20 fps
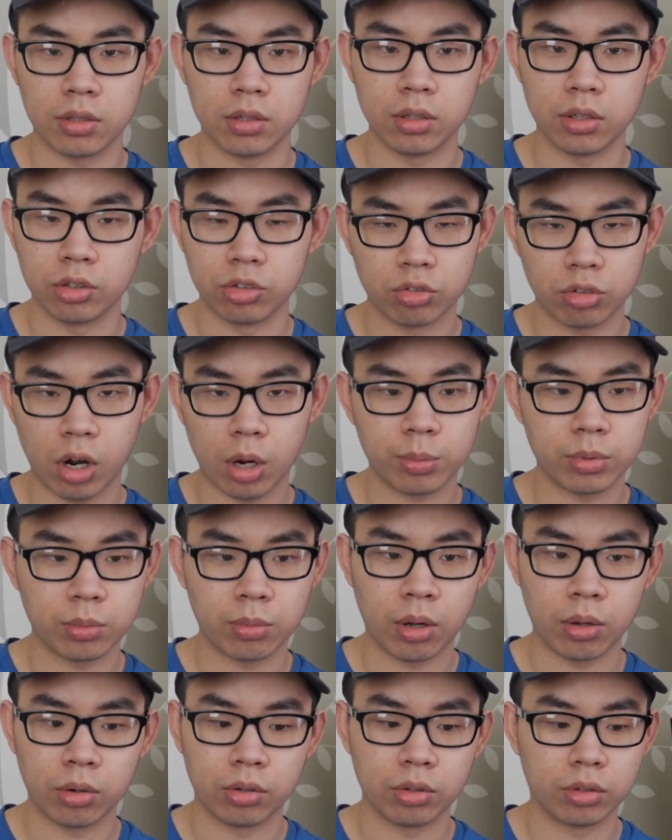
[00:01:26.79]
You can dropship
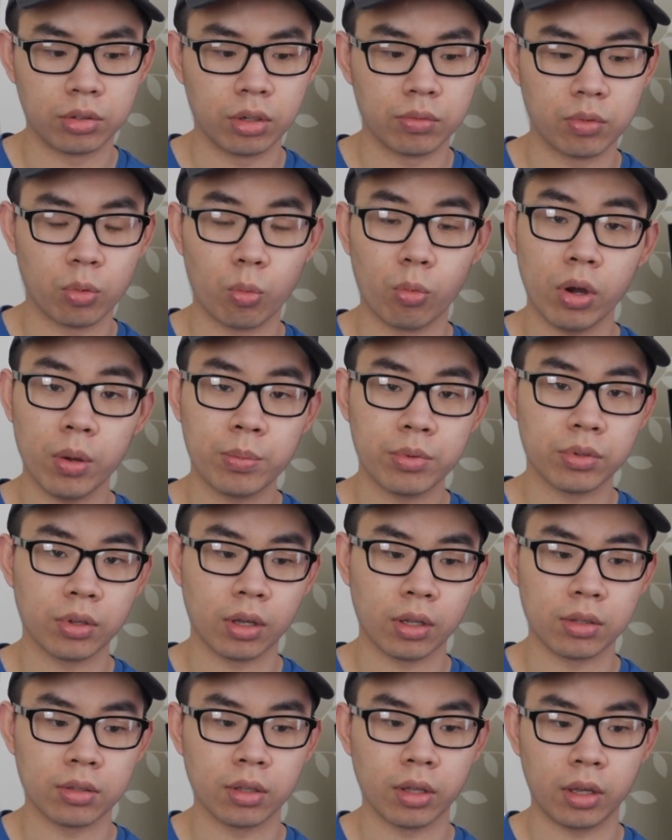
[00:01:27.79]
on different
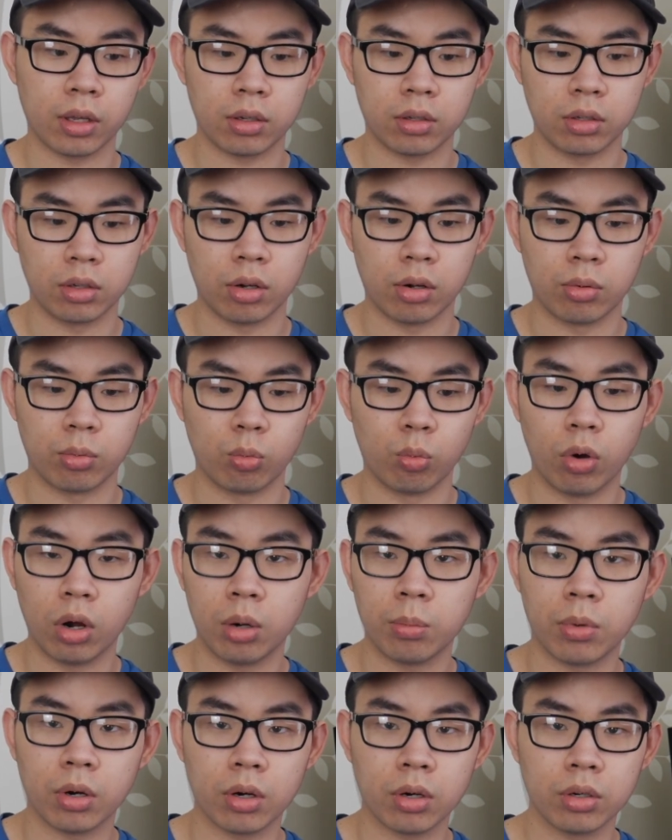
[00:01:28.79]
websites like you know
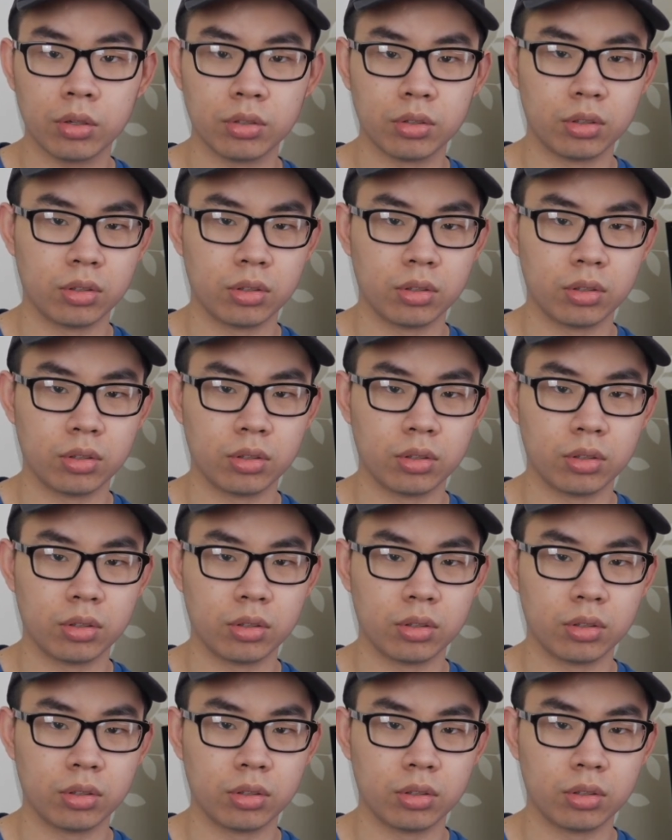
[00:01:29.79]
Walmart,